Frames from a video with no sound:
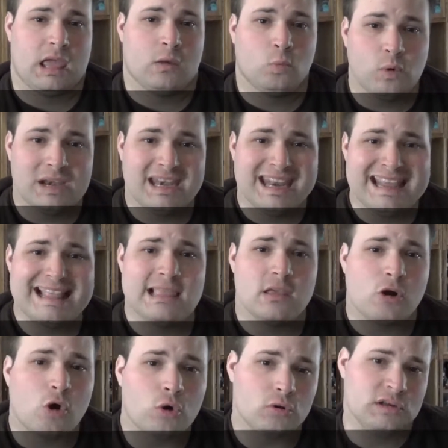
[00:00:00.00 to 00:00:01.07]
And we need
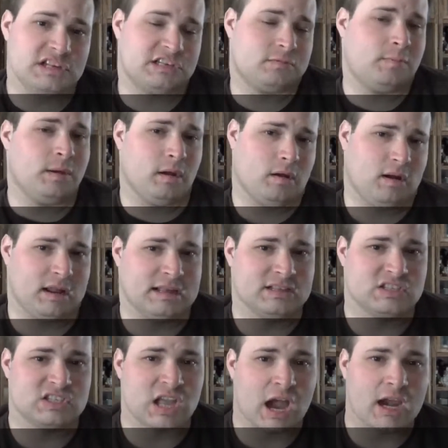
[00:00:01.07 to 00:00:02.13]
the Holy Spirit
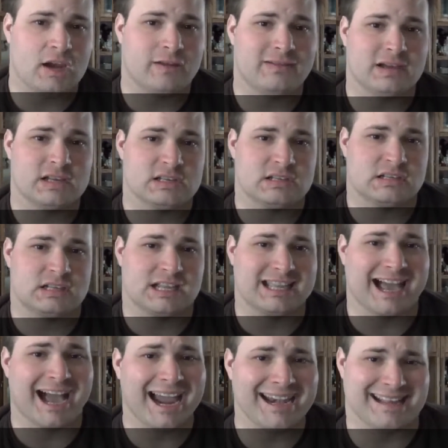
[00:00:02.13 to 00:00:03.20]
inside of us to
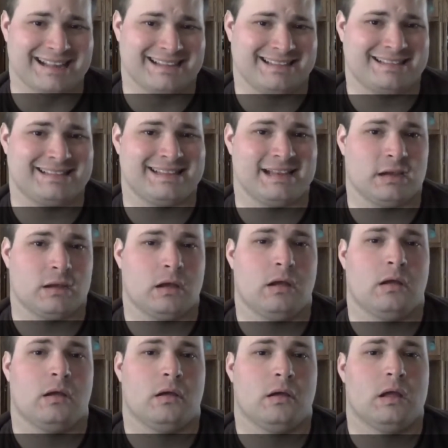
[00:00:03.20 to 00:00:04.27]
guide us,
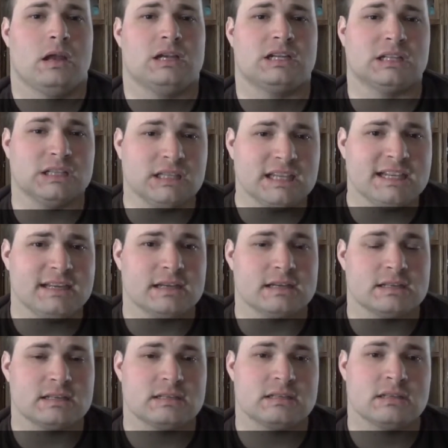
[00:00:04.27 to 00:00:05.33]
to lead
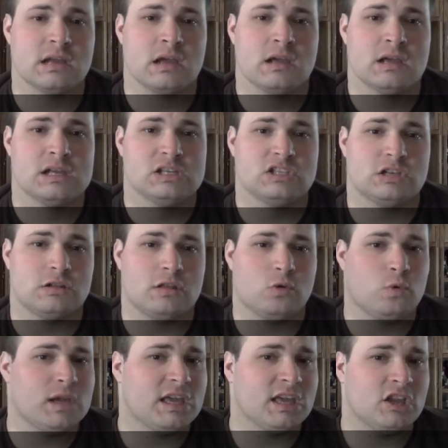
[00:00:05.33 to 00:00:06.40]
us, so that
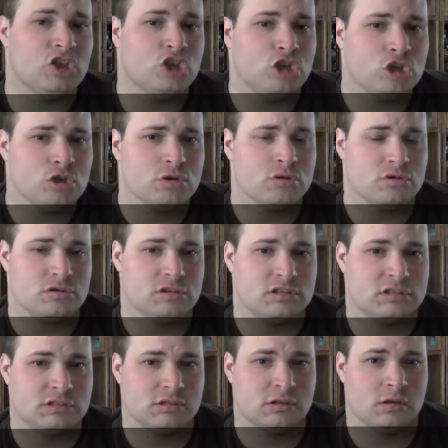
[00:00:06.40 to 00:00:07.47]
we can
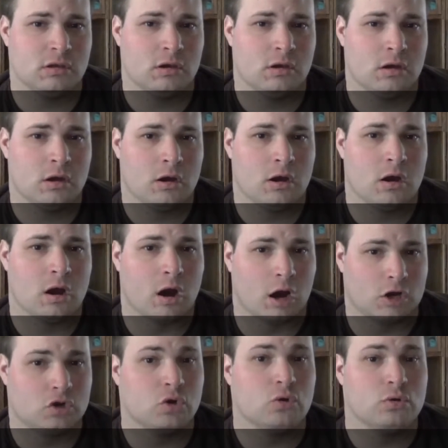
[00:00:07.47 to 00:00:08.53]
use
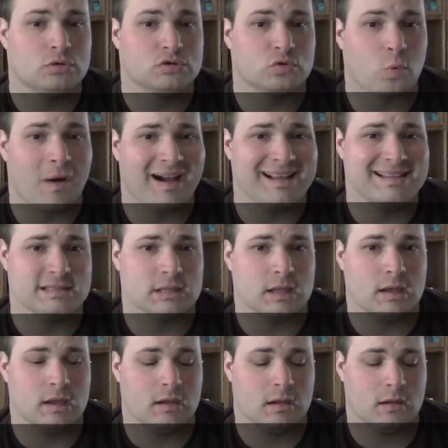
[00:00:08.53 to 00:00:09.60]
our tools
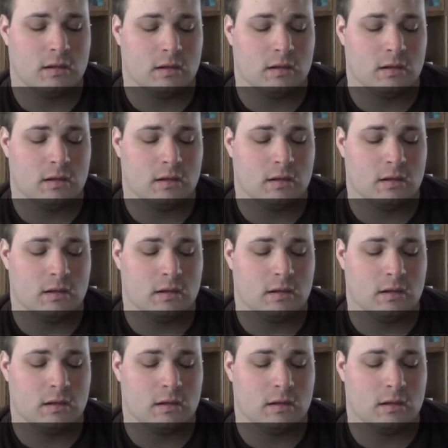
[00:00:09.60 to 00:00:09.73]
wisely.